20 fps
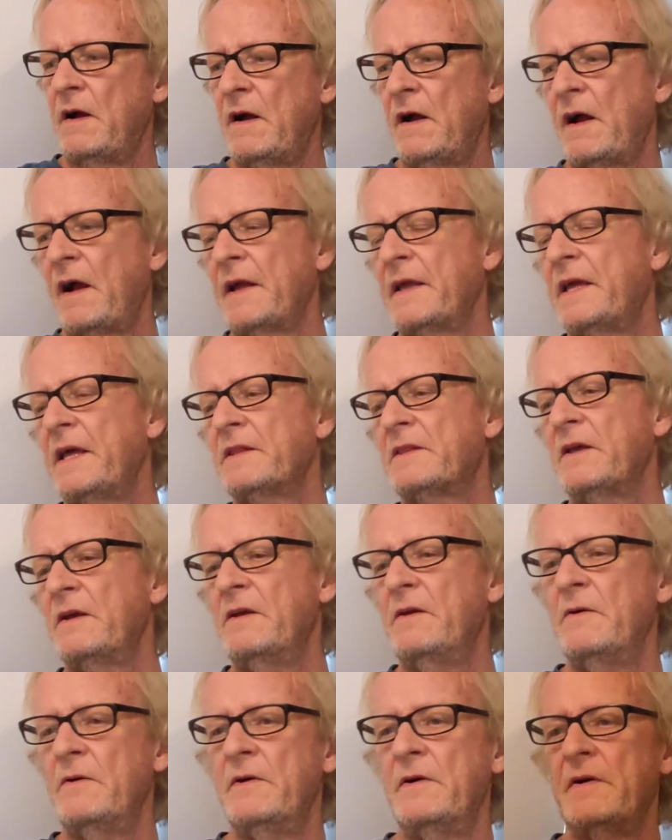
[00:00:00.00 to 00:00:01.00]
I get the
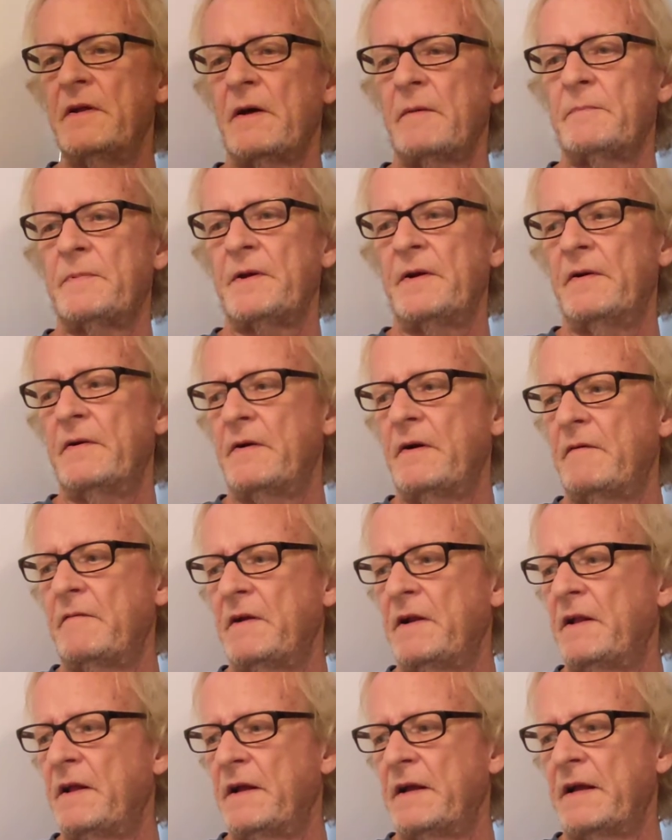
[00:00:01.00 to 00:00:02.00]
unit up there and
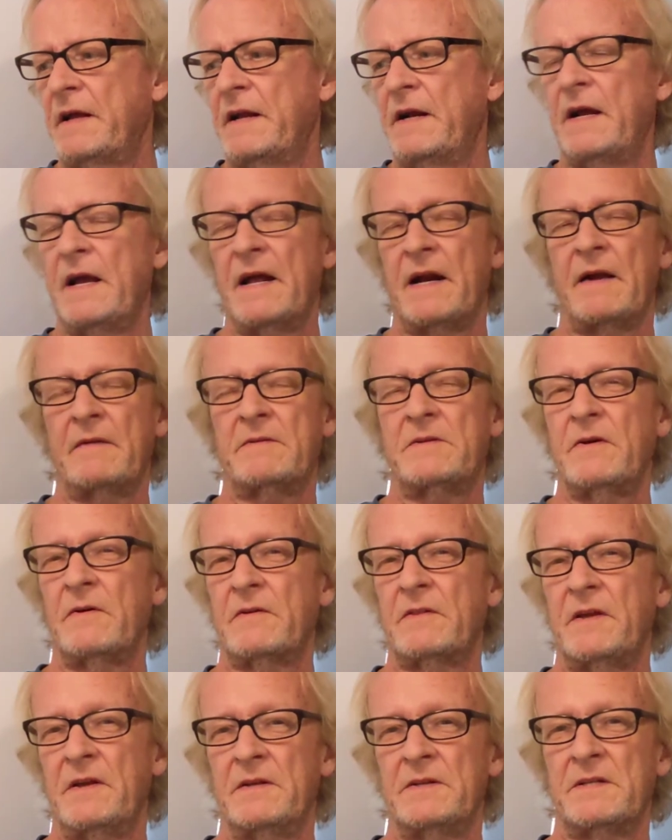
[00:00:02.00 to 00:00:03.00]
everything, and I
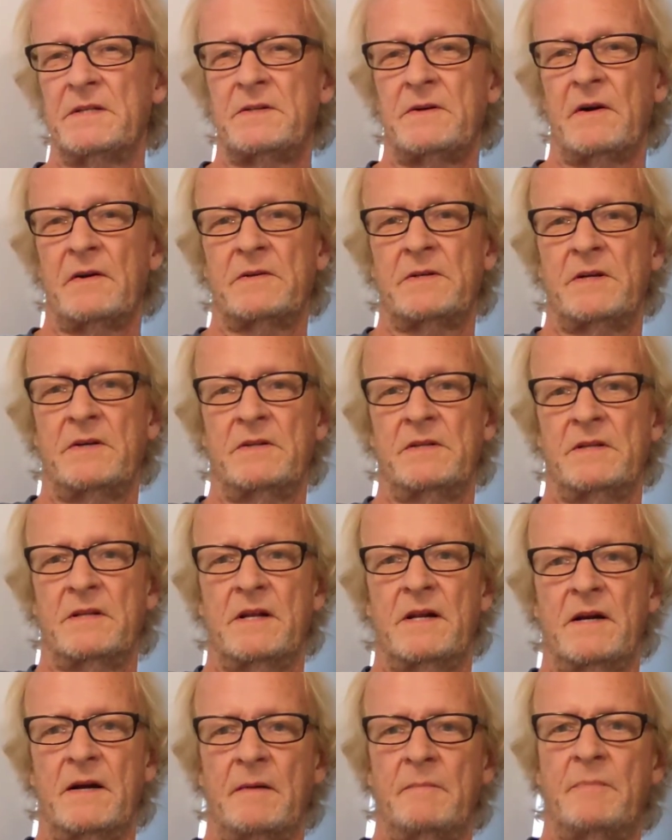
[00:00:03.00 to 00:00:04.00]
took the instructions
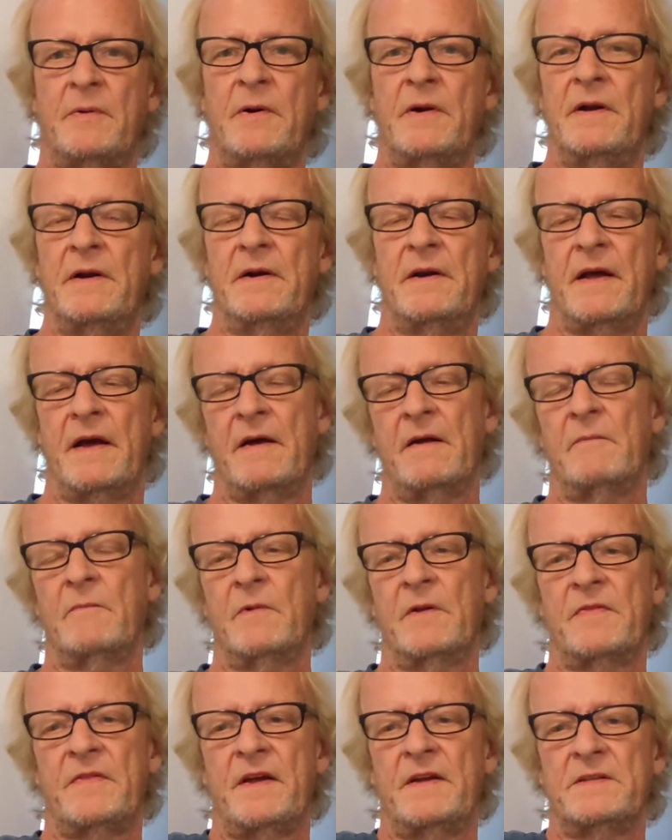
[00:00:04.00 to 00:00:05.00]
that I printed out
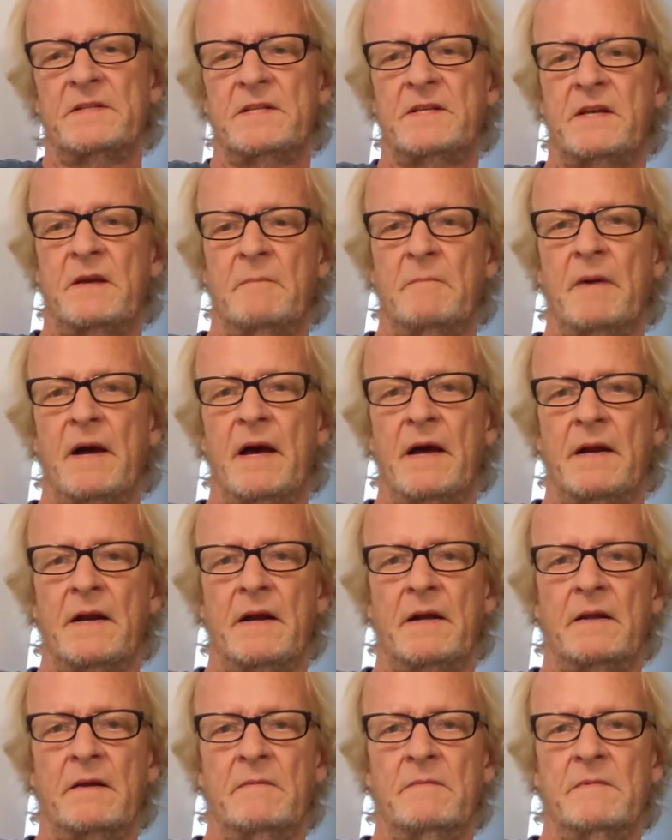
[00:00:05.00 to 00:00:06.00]
with that
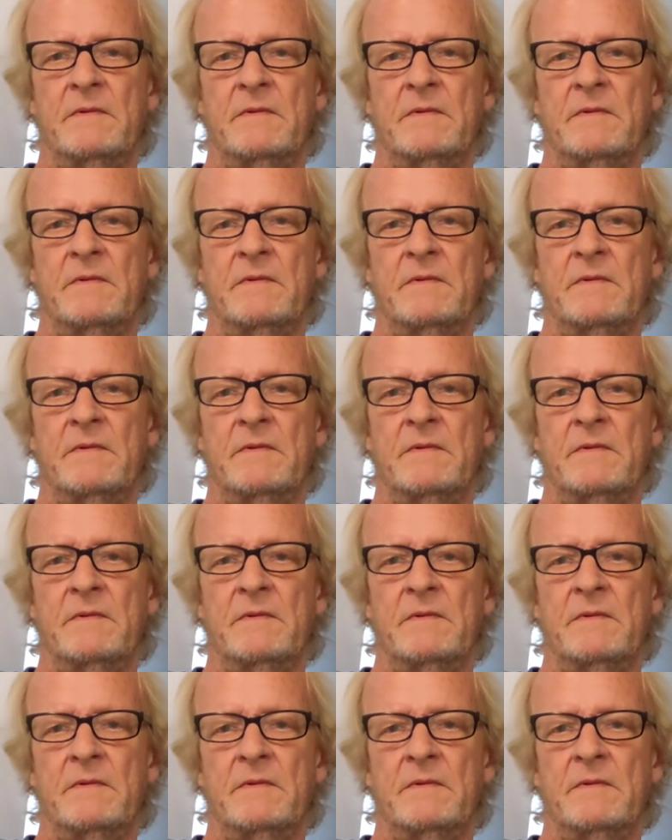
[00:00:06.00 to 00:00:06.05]
schematic.